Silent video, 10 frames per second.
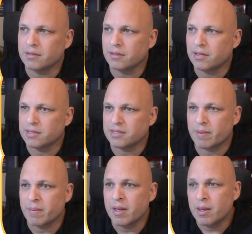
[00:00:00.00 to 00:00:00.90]
This is
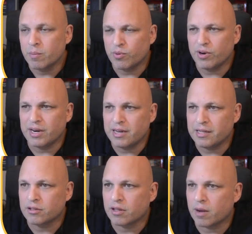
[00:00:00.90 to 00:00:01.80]
a pretty
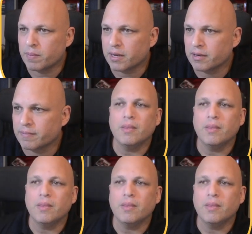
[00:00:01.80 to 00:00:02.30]
neat topic.